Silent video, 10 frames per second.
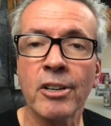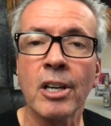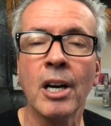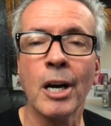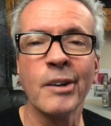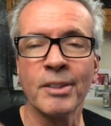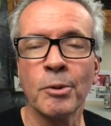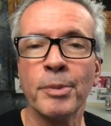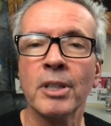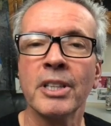Car, and
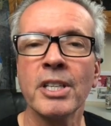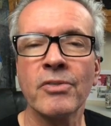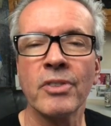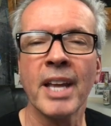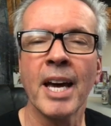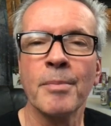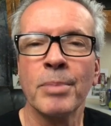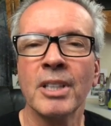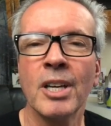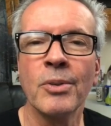we'll put links for that
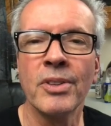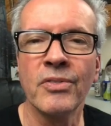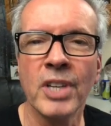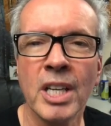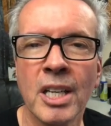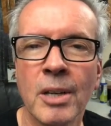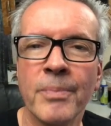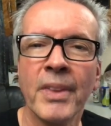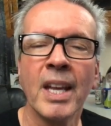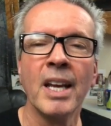below the video.
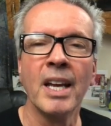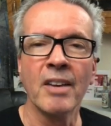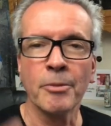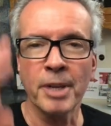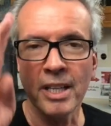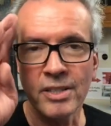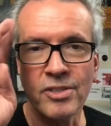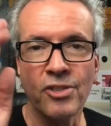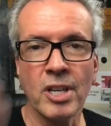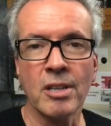Everybody, it's
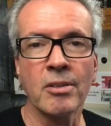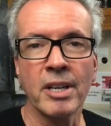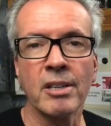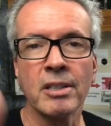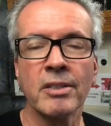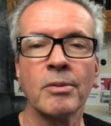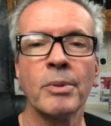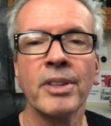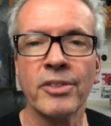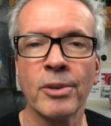Jay Crater
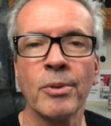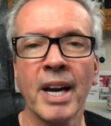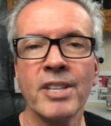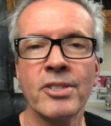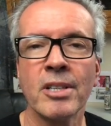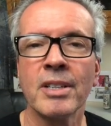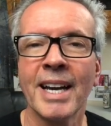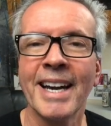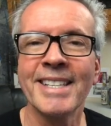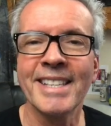with The Rideshare
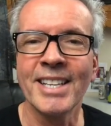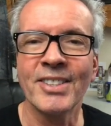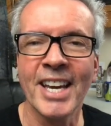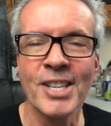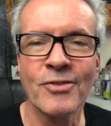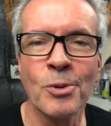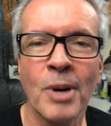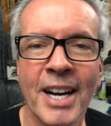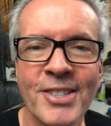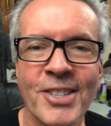Guy saying thanks for
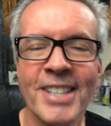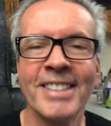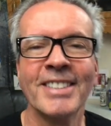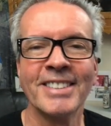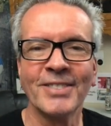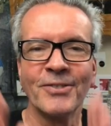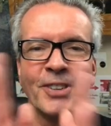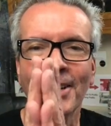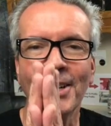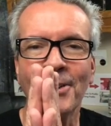watching.
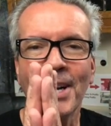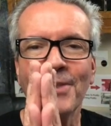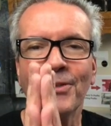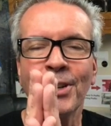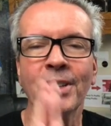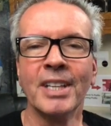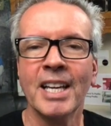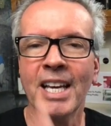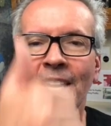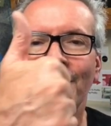Very grateful.
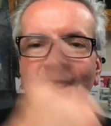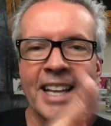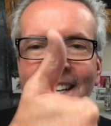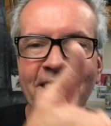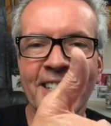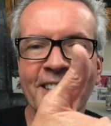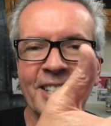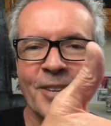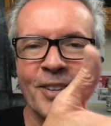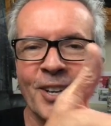If you liked it,
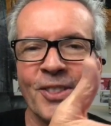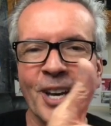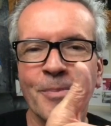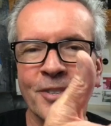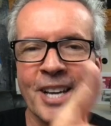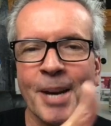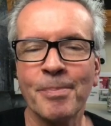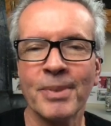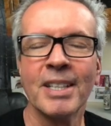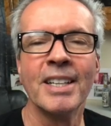give it a thumbs
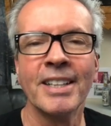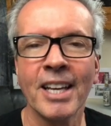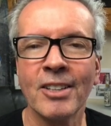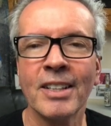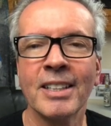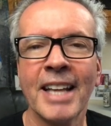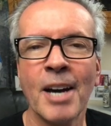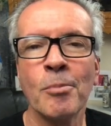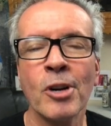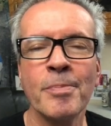up. That'll
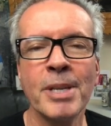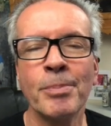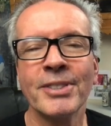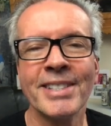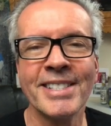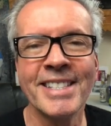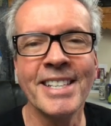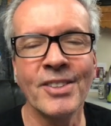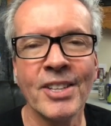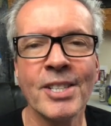allow more people to
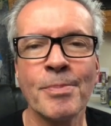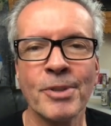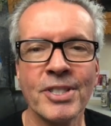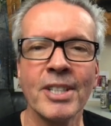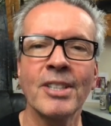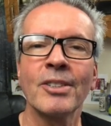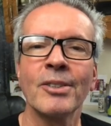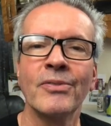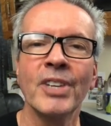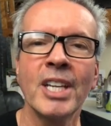see this particular
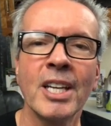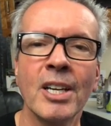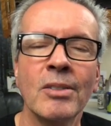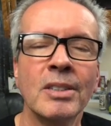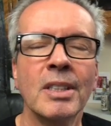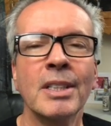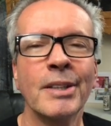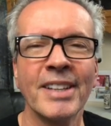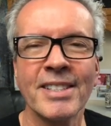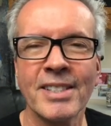video.
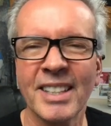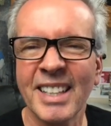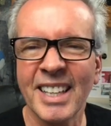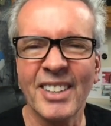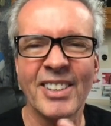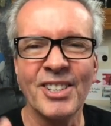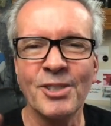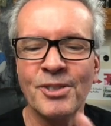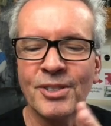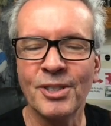That's kind of how the
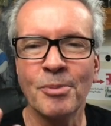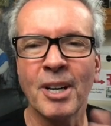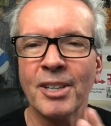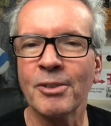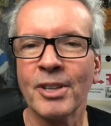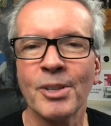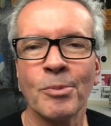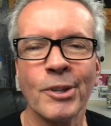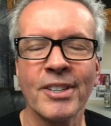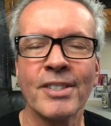YouTube algorithm
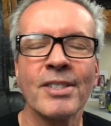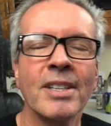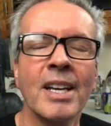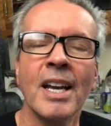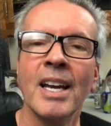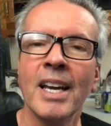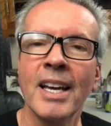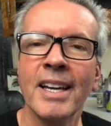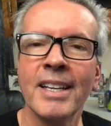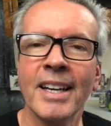works.
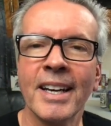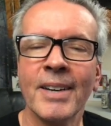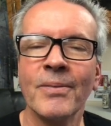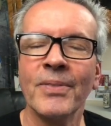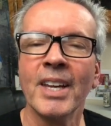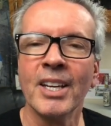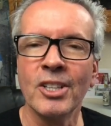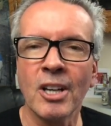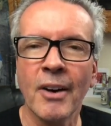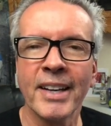And
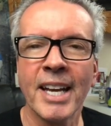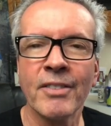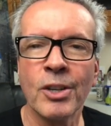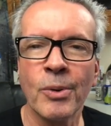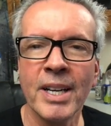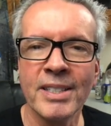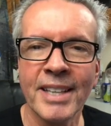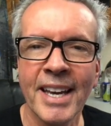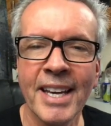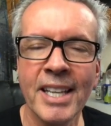you go out and have a great
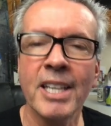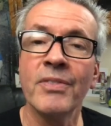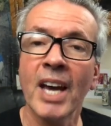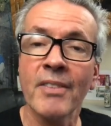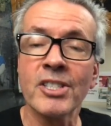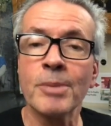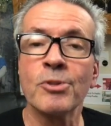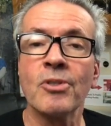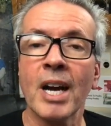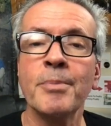day. If you haven't
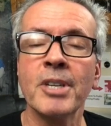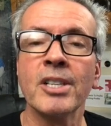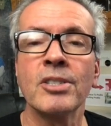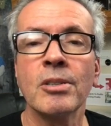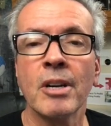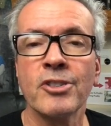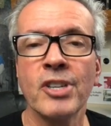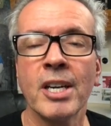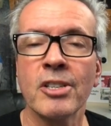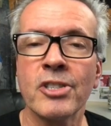subscribed yet to our
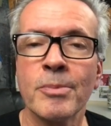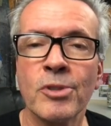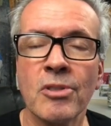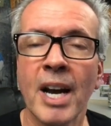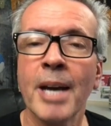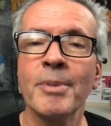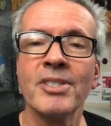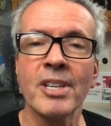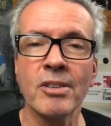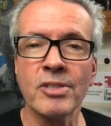channel, subscribe and
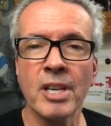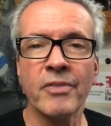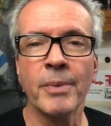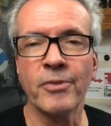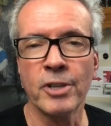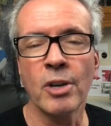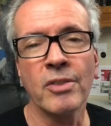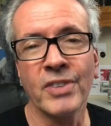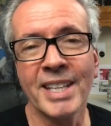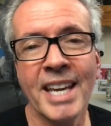set yourself up for
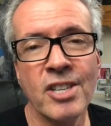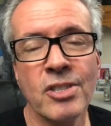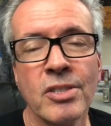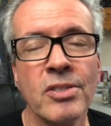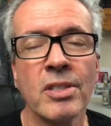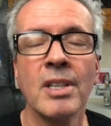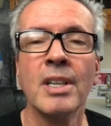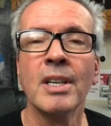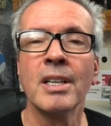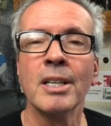notifications.
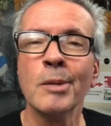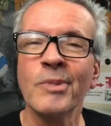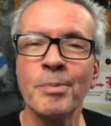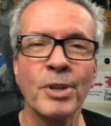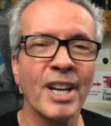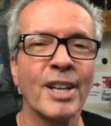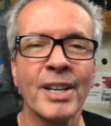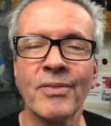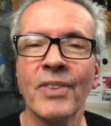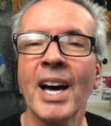We put out
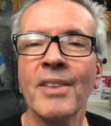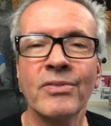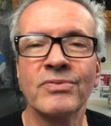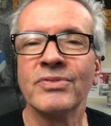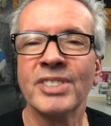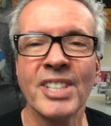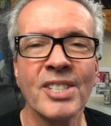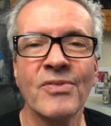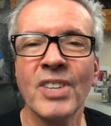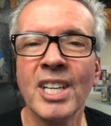like 5-6
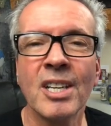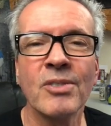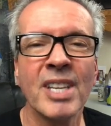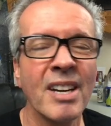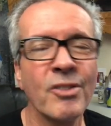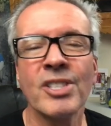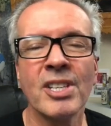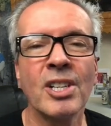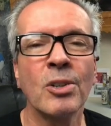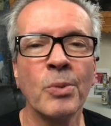videos every
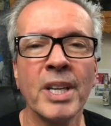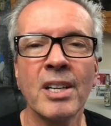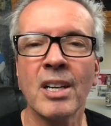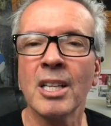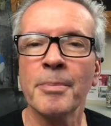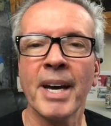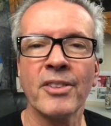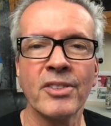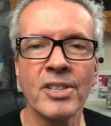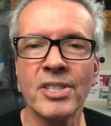single week all
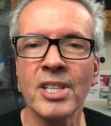about this